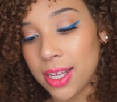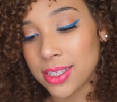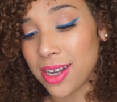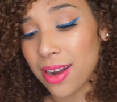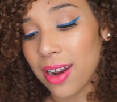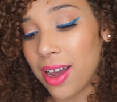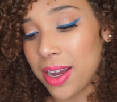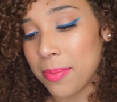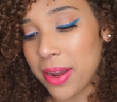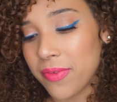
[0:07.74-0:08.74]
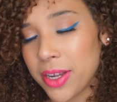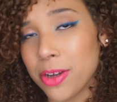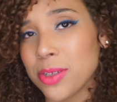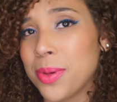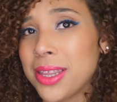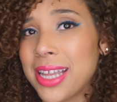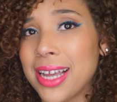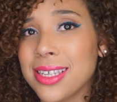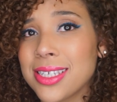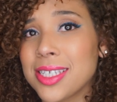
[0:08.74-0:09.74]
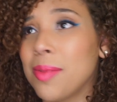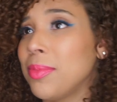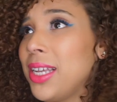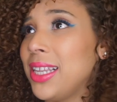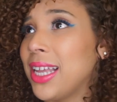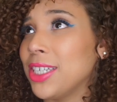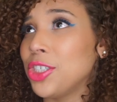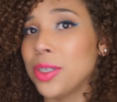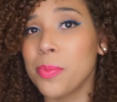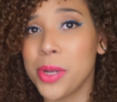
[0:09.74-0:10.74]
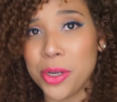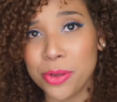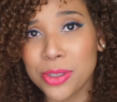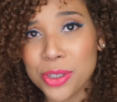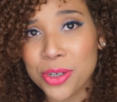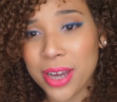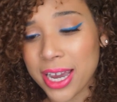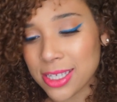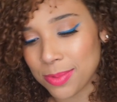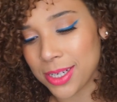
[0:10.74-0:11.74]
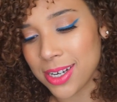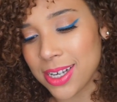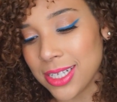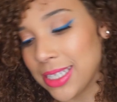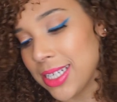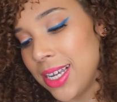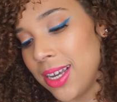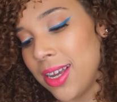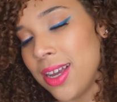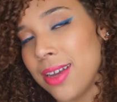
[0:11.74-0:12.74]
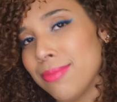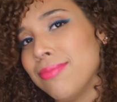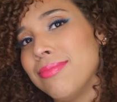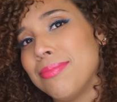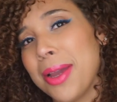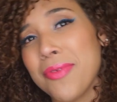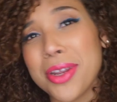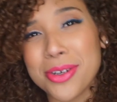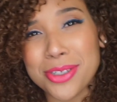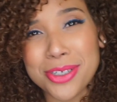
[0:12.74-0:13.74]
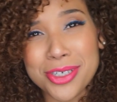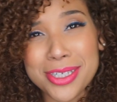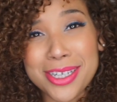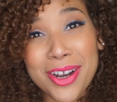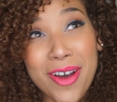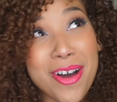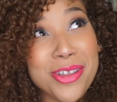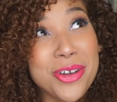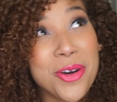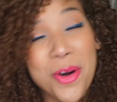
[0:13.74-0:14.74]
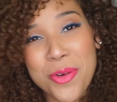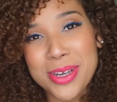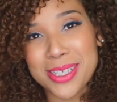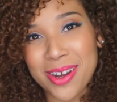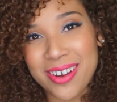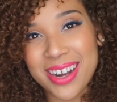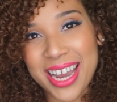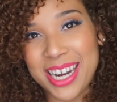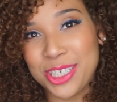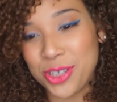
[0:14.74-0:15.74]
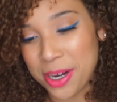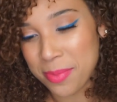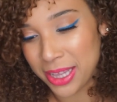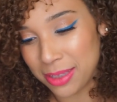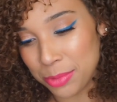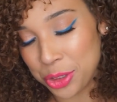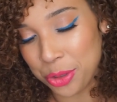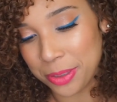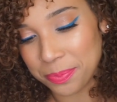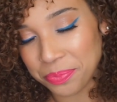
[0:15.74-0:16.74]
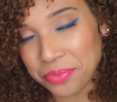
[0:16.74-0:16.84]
talk a lot in my videos, but that's something that shouldn't be new to you guys because my videos are just long. They're always long and I try to make them short,